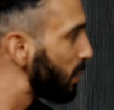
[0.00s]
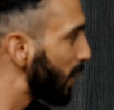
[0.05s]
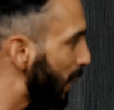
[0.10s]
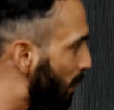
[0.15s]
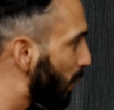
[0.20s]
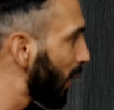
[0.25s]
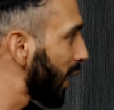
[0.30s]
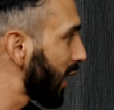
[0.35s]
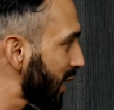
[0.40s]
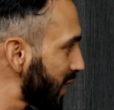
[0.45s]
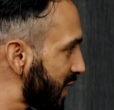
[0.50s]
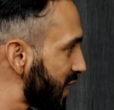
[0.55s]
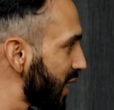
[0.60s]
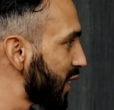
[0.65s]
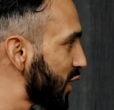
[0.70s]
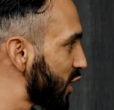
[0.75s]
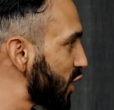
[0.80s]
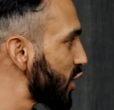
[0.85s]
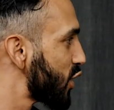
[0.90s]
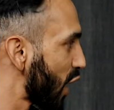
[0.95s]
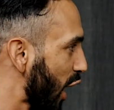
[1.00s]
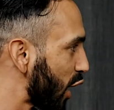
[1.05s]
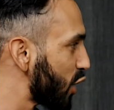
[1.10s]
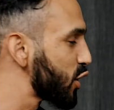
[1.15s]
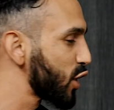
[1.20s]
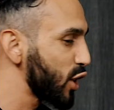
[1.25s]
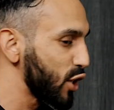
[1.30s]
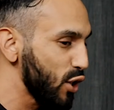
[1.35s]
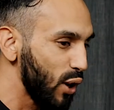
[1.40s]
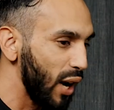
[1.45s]
people at a certain
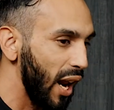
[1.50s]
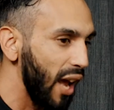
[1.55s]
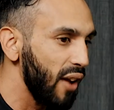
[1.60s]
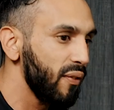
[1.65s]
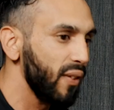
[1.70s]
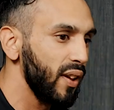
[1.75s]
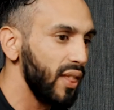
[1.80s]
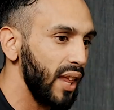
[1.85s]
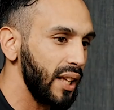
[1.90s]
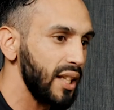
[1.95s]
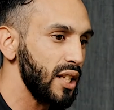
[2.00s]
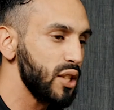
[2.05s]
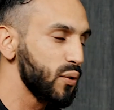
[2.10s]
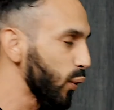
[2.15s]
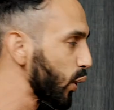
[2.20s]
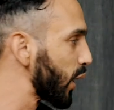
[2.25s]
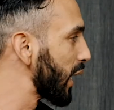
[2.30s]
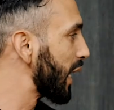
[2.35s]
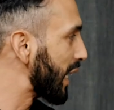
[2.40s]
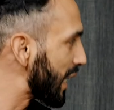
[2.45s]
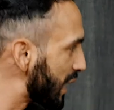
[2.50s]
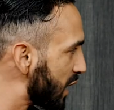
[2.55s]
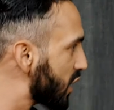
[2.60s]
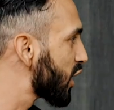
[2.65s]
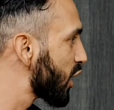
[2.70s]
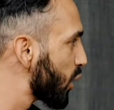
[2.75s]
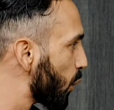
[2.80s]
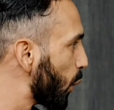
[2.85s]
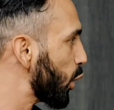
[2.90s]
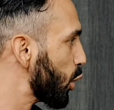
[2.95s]
juncture in your life and that is for a
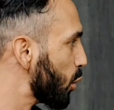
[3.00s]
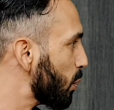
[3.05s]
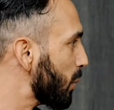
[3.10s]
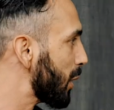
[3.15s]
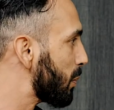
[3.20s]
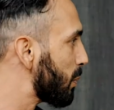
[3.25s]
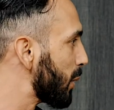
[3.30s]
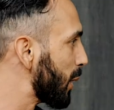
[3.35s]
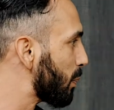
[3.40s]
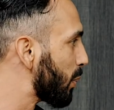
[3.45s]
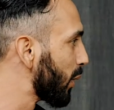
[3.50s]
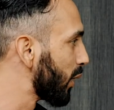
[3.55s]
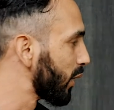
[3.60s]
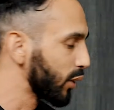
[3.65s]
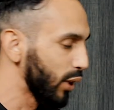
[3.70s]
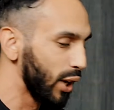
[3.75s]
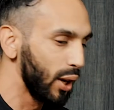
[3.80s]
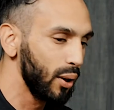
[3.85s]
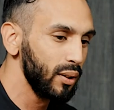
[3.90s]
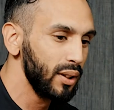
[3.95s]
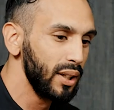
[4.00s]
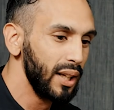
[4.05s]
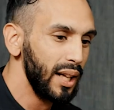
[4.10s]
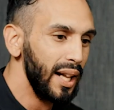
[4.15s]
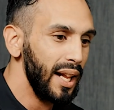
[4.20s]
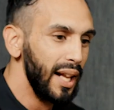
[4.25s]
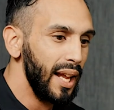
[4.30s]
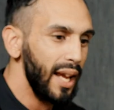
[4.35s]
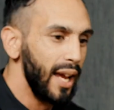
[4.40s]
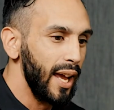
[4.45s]
reason when you meet people, you know.
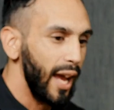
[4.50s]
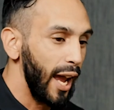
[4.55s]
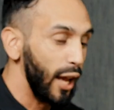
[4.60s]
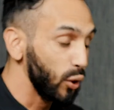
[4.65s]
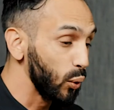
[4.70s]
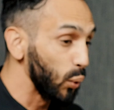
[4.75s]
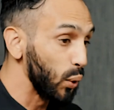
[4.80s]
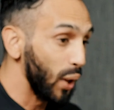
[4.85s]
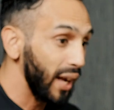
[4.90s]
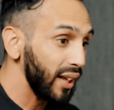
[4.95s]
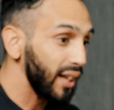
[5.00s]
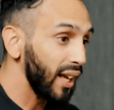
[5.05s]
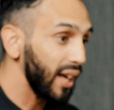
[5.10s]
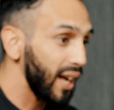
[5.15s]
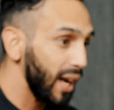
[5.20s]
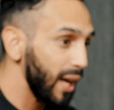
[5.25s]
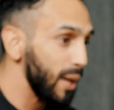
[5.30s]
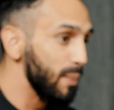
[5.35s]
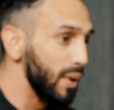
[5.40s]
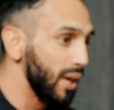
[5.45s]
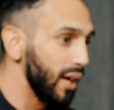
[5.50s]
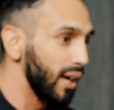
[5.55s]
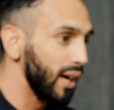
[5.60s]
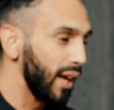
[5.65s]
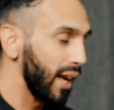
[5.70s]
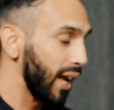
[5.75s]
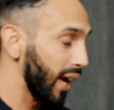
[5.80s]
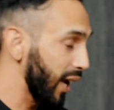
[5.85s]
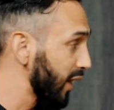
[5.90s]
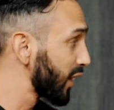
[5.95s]
And tonight I came here
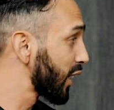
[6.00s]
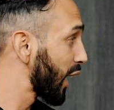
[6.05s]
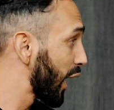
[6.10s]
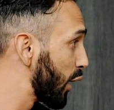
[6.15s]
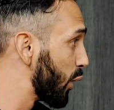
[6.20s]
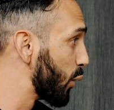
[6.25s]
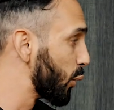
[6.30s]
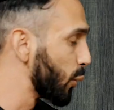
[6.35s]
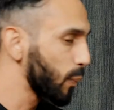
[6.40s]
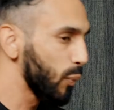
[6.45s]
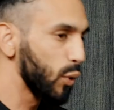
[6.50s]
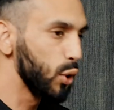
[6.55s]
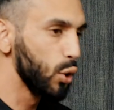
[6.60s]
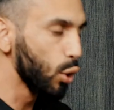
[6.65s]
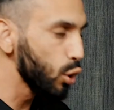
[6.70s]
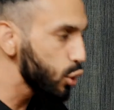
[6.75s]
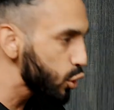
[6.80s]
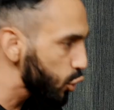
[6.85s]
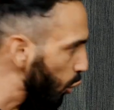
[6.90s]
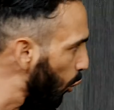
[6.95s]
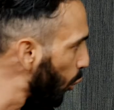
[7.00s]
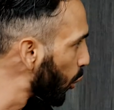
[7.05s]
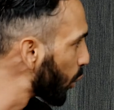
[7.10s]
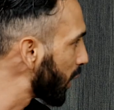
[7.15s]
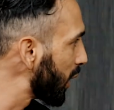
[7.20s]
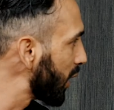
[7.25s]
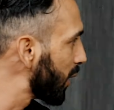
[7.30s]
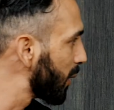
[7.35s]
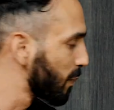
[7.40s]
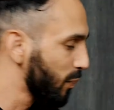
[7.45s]
and I can tell you your
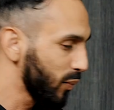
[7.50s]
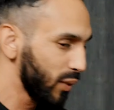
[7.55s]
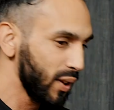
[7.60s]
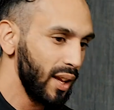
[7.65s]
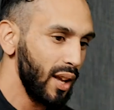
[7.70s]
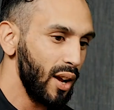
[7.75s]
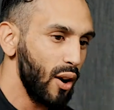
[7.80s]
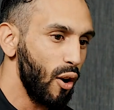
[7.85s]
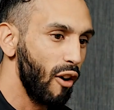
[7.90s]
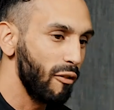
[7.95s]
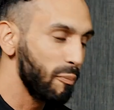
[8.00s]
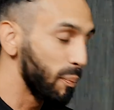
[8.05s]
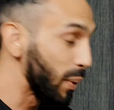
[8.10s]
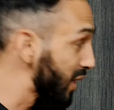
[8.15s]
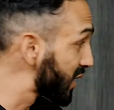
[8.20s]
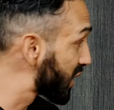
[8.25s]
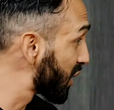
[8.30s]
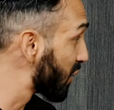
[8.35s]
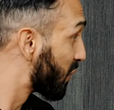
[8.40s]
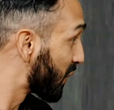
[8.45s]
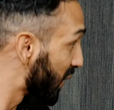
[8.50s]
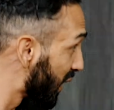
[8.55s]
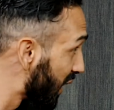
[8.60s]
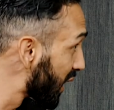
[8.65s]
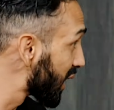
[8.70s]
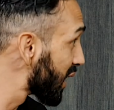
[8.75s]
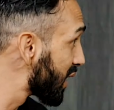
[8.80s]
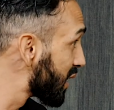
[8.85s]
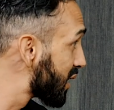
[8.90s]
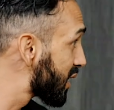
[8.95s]
story of
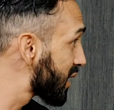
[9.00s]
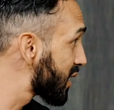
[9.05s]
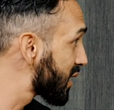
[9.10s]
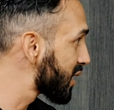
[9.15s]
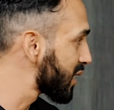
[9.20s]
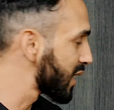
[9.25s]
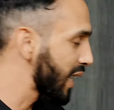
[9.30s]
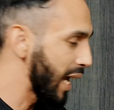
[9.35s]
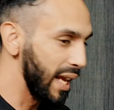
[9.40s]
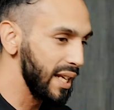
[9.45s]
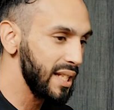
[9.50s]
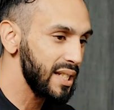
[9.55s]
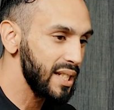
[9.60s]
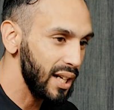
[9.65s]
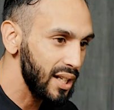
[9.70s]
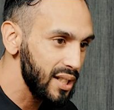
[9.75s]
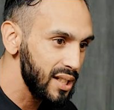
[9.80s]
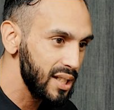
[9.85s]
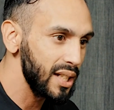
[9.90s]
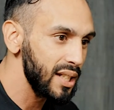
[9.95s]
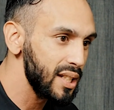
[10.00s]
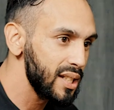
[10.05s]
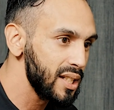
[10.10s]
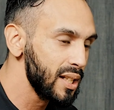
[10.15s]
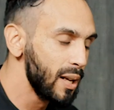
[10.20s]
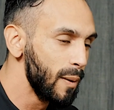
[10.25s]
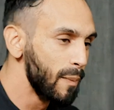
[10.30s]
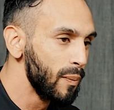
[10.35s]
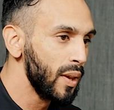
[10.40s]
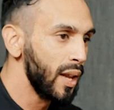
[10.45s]
perseverance and success
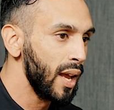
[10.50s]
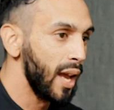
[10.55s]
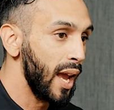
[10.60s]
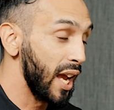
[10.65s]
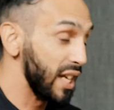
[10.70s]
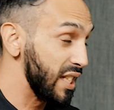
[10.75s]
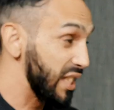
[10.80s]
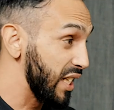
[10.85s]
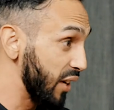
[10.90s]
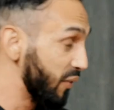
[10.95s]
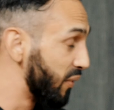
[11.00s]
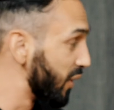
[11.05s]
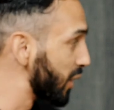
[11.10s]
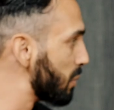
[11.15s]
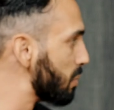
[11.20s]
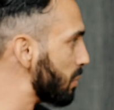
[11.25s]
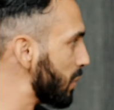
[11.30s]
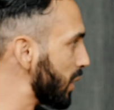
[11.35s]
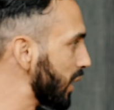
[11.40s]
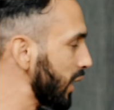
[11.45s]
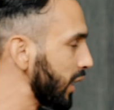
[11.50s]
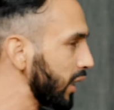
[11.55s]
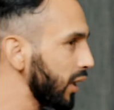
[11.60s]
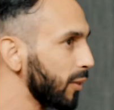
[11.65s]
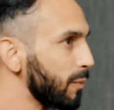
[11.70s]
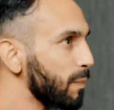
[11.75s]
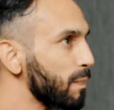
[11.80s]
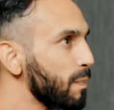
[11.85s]
has given me